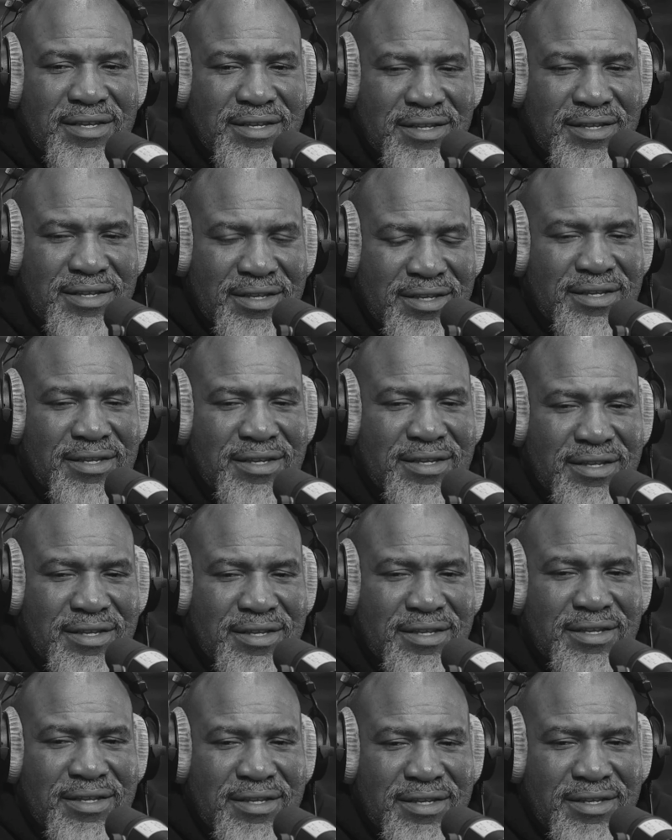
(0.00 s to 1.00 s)
Then
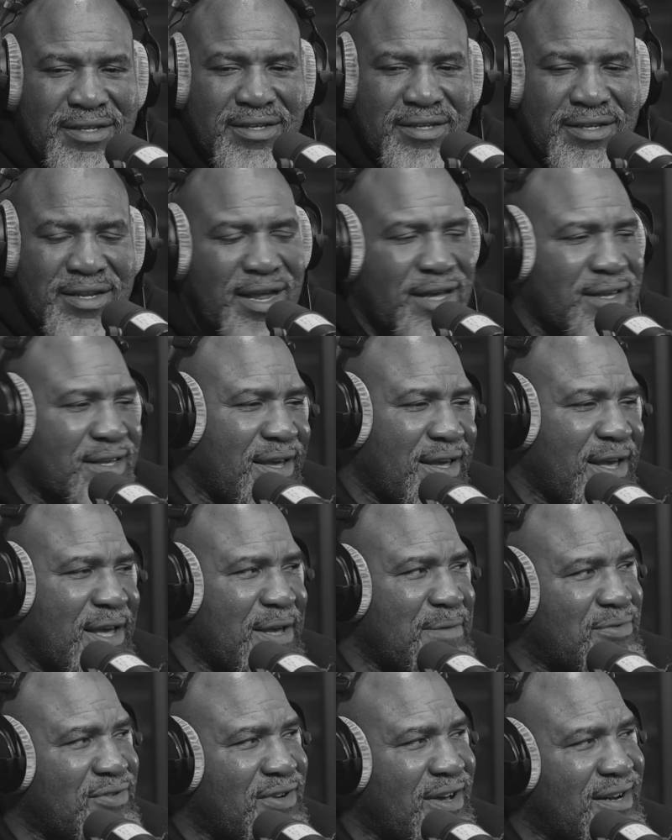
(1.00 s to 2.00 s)
I
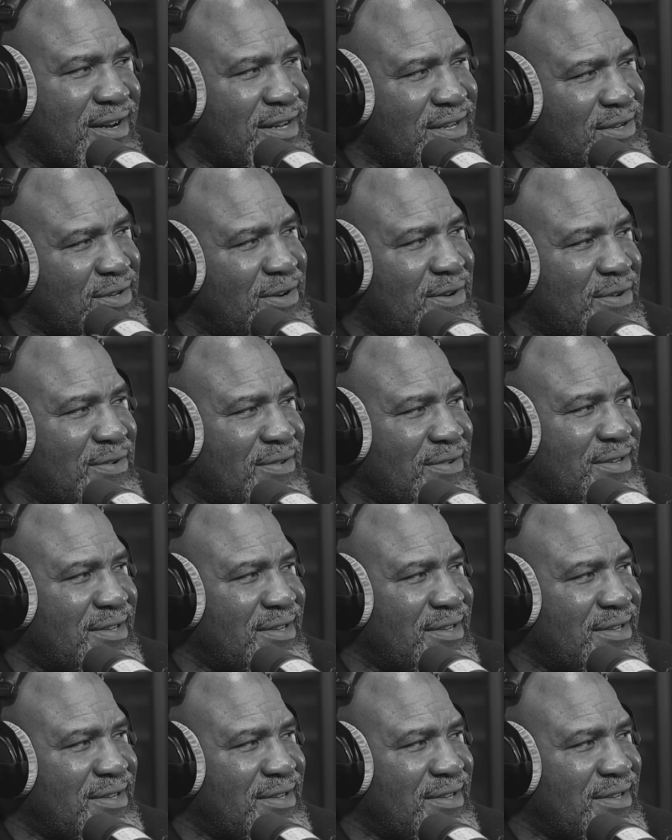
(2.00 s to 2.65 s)
came trying to, you know.